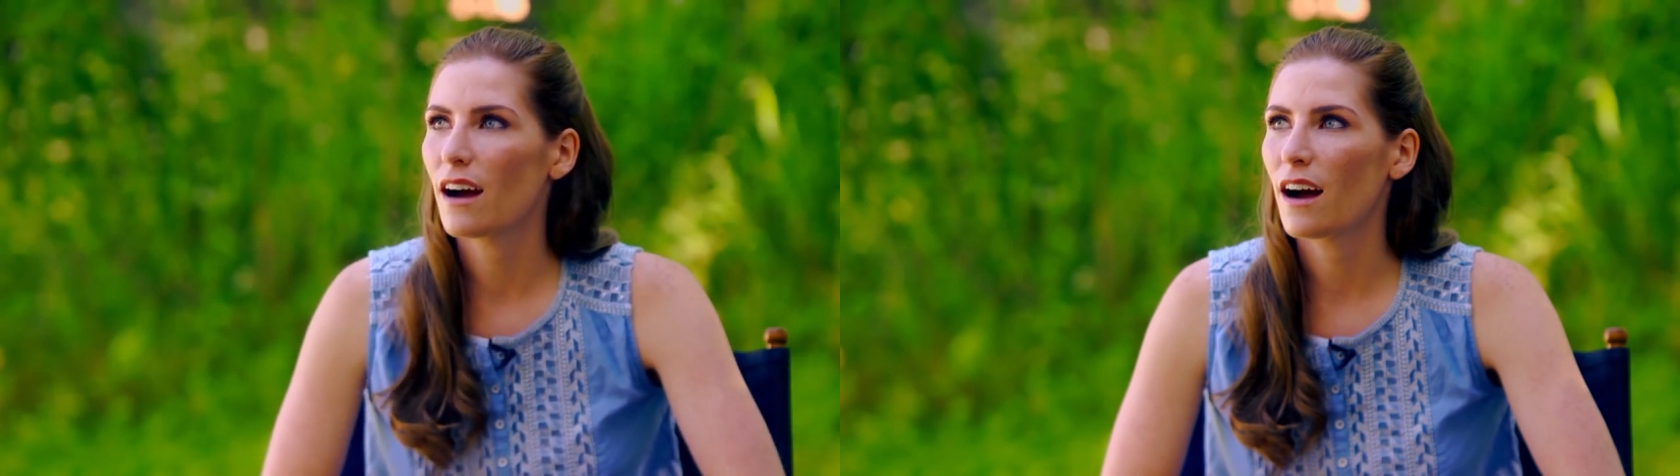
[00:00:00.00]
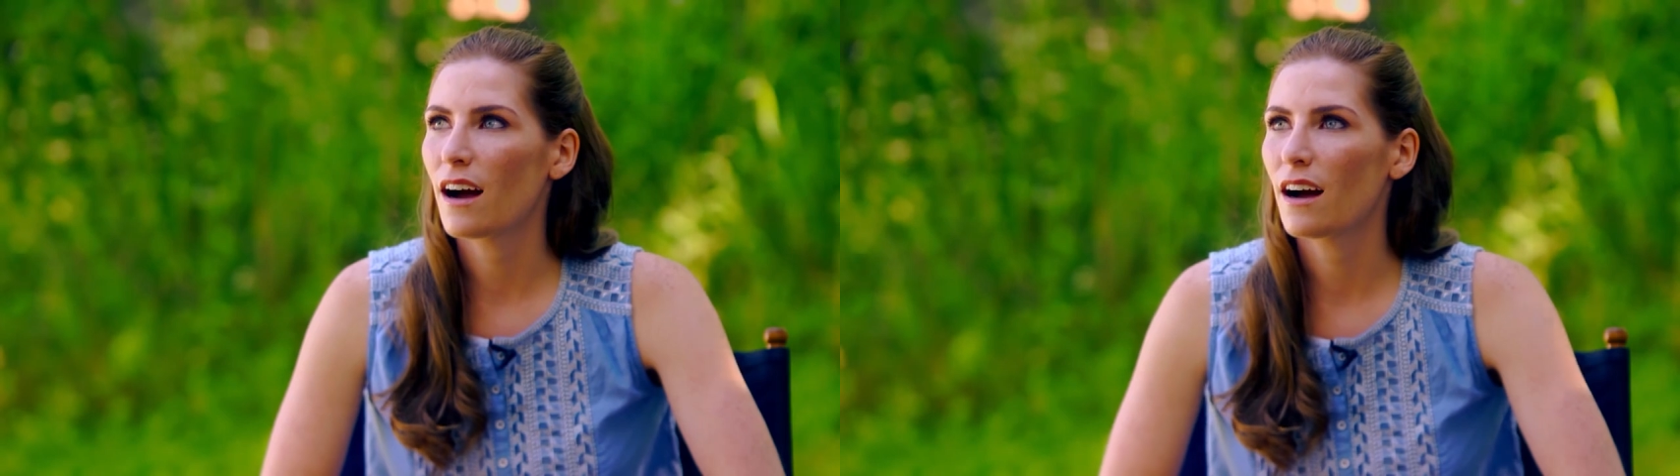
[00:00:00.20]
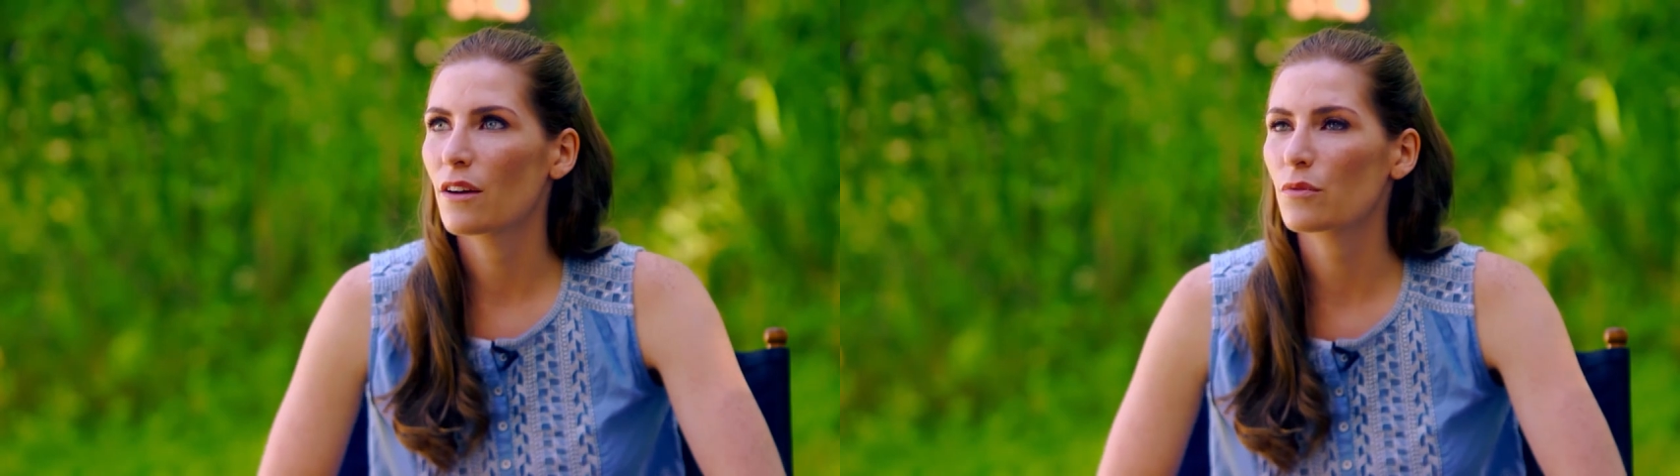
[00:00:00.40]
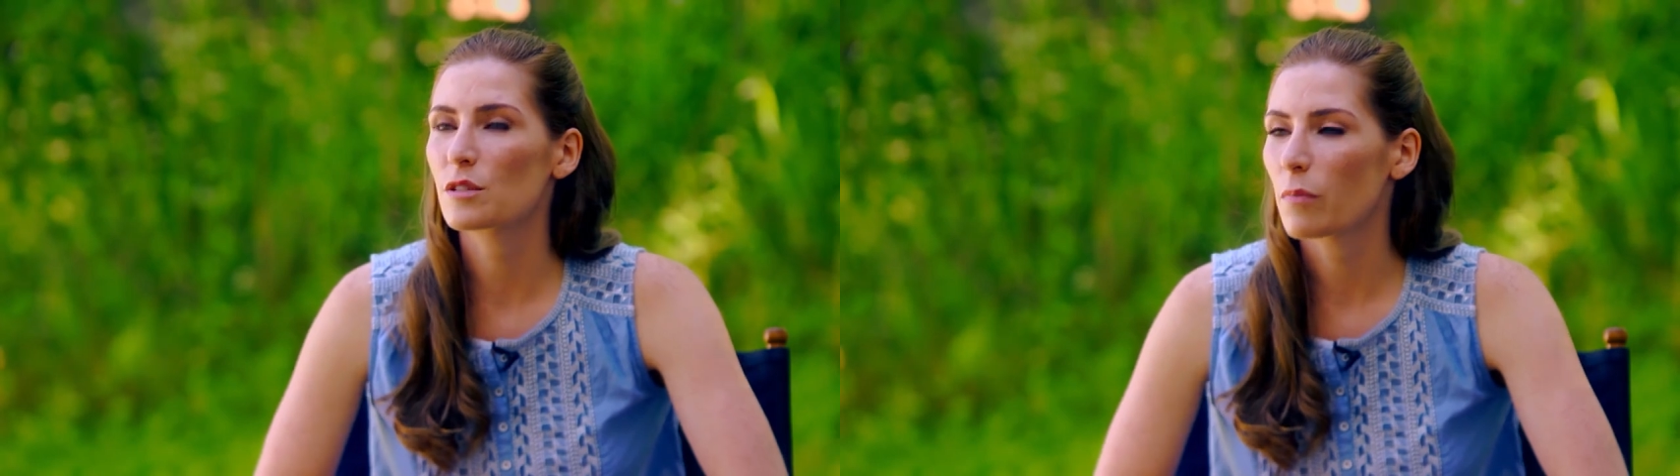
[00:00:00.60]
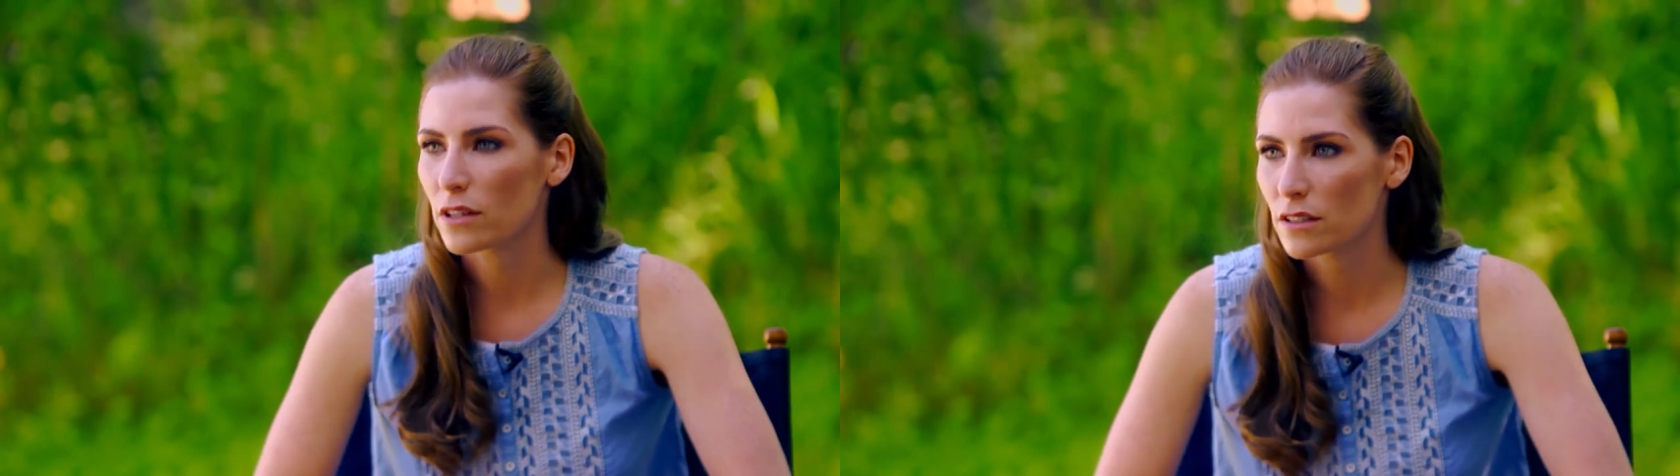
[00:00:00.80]

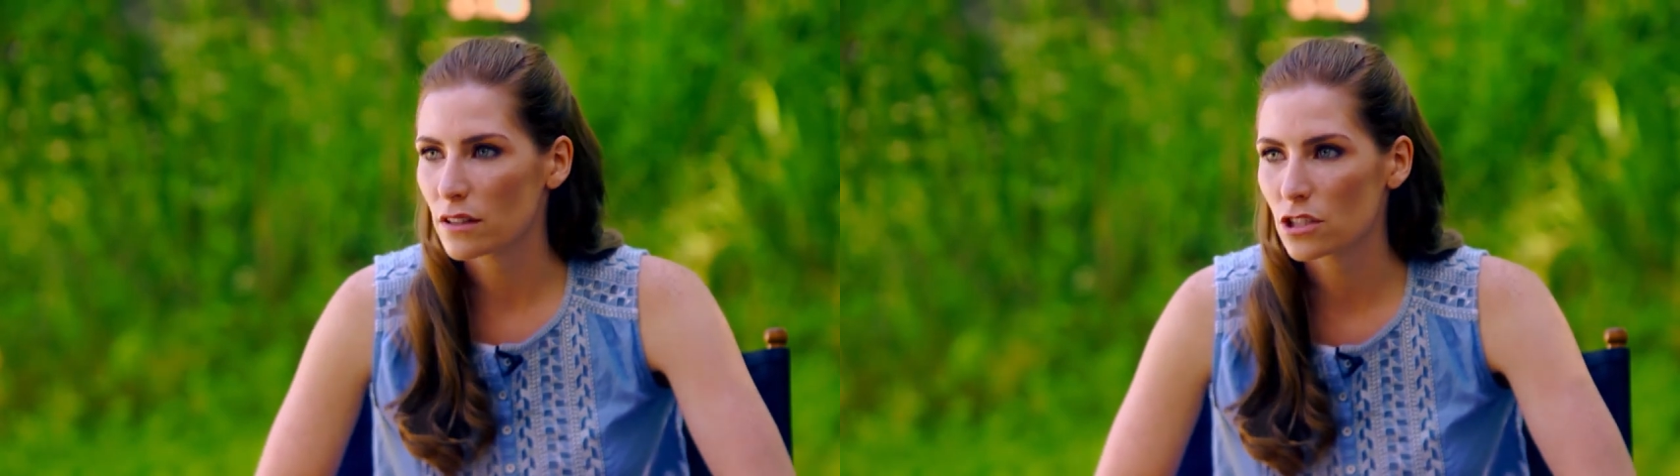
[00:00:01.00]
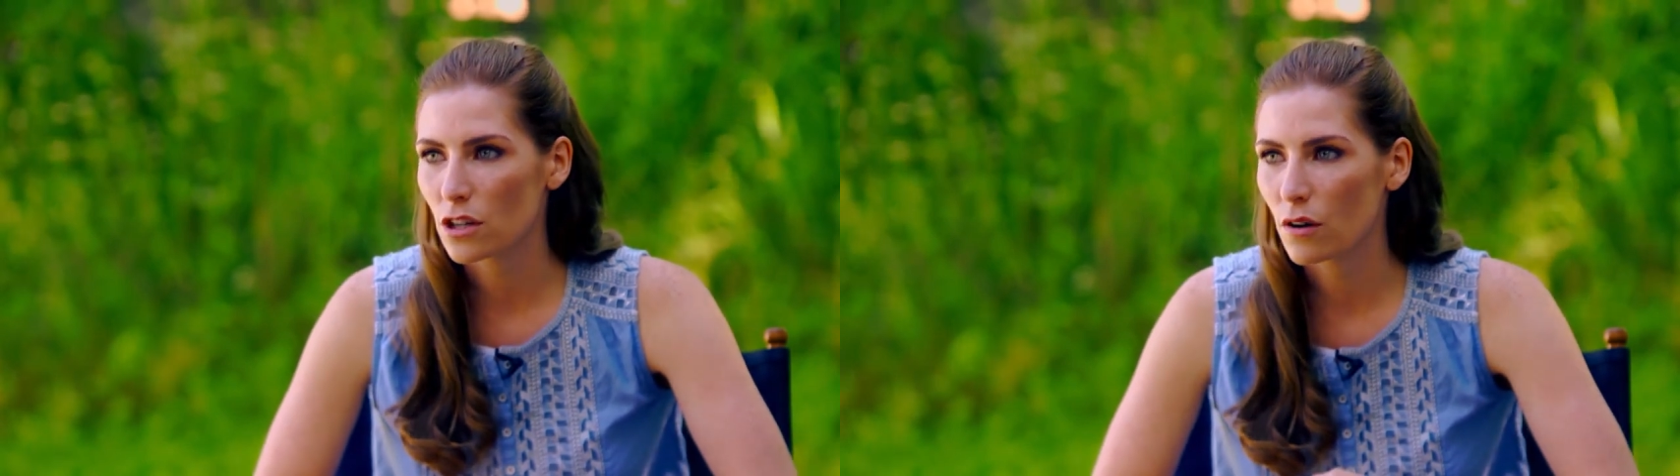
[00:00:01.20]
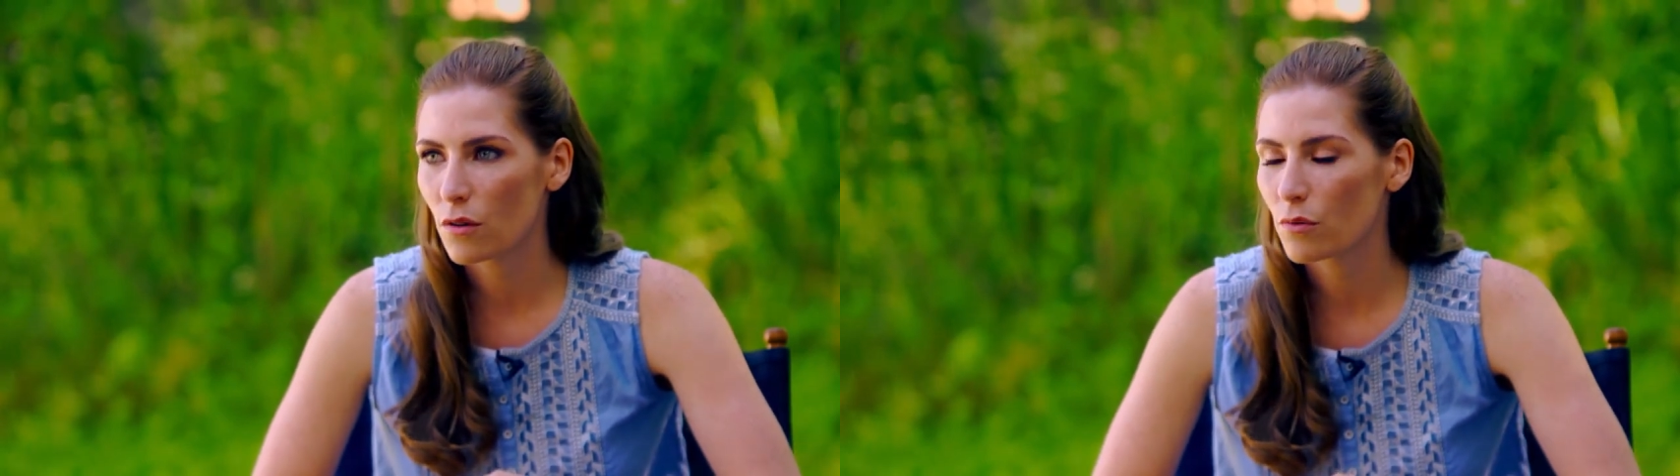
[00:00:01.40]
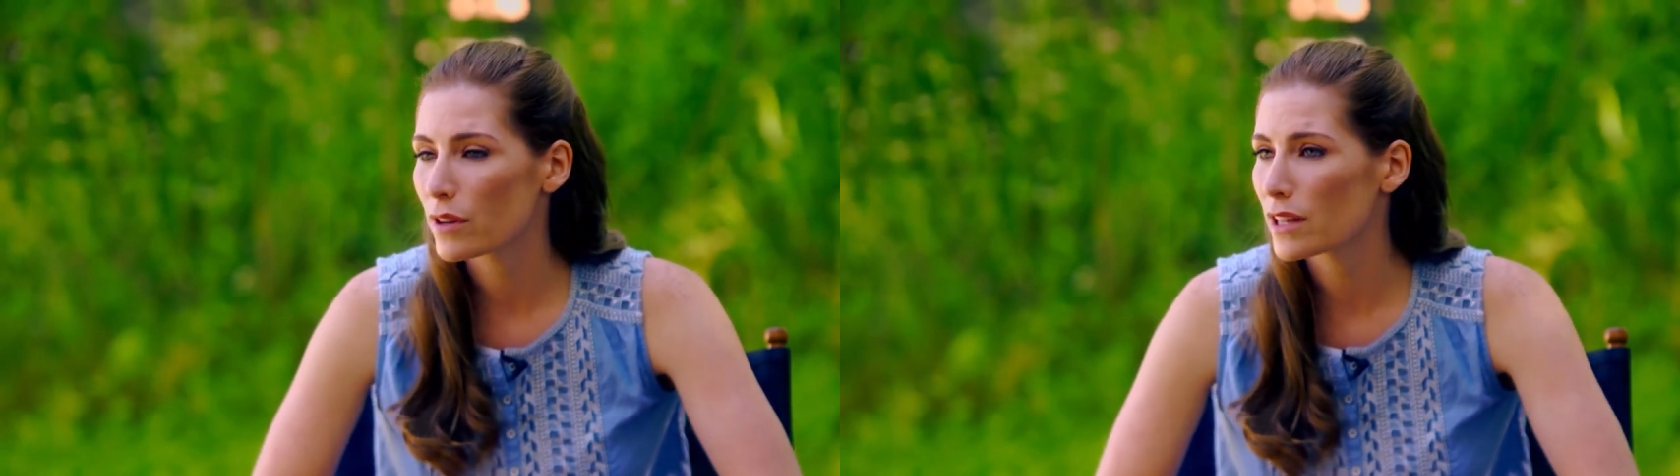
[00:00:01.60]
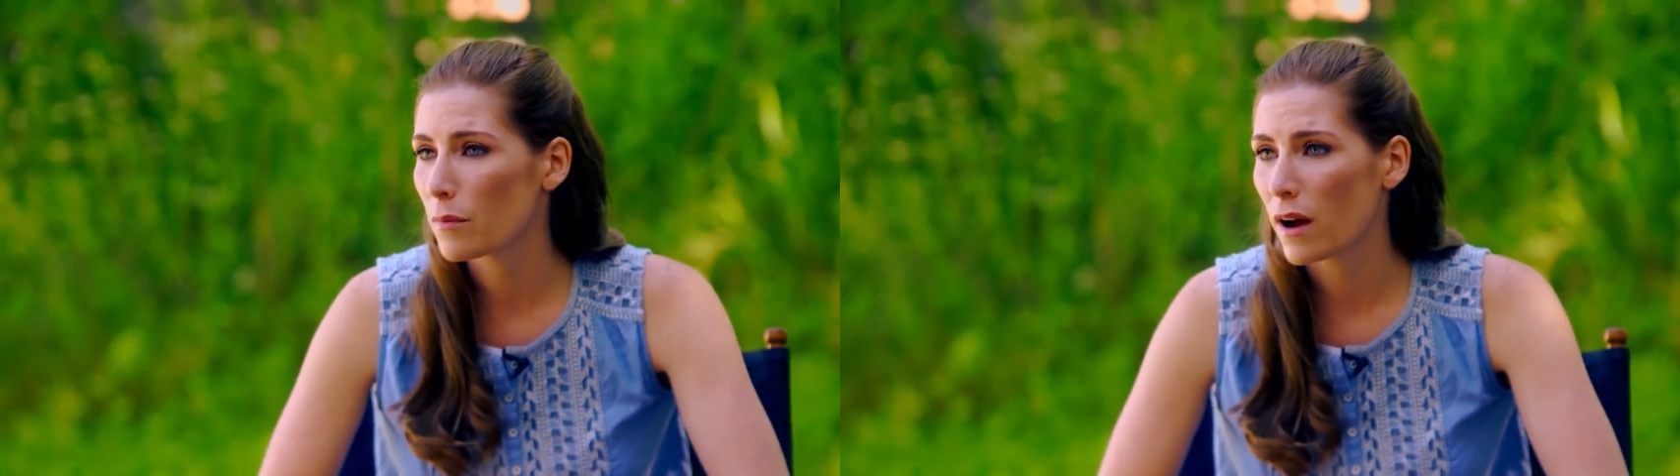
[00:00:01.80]
respond to the show really